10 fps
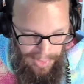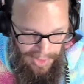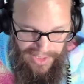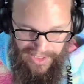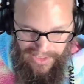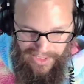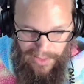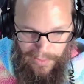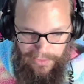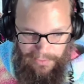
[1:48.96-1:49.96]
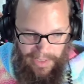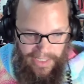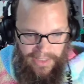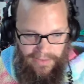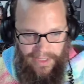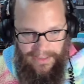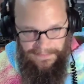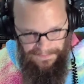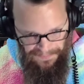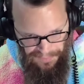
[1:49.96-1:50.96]
Brittany and Leo would have made it, right?
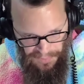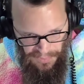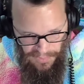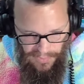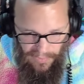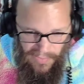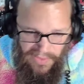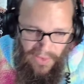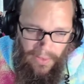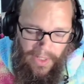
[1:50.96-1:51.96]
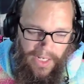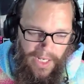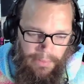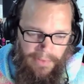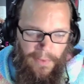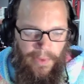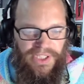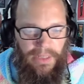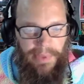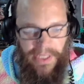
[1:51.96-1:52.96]
So before we
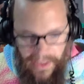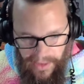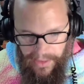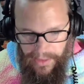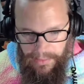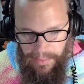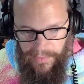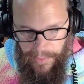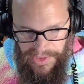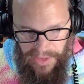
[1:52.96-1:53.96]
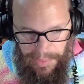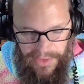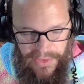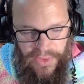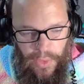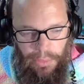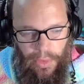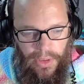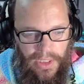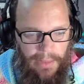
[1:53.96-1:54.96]
jump in, before we jump in, two
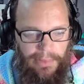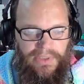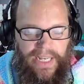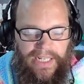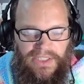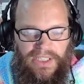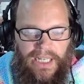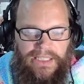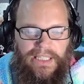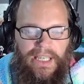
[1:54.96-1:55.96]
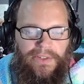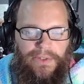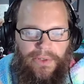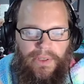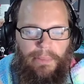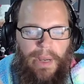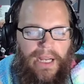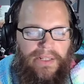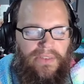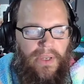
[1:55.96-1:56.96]
more couples actually got together during their
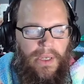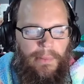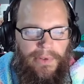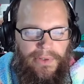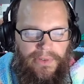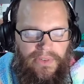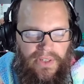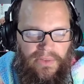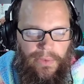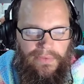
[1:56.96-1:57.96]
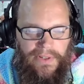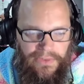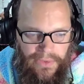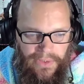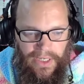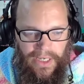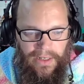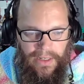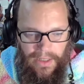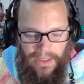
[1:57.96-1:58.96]
pods, but their scenes were eventually cut.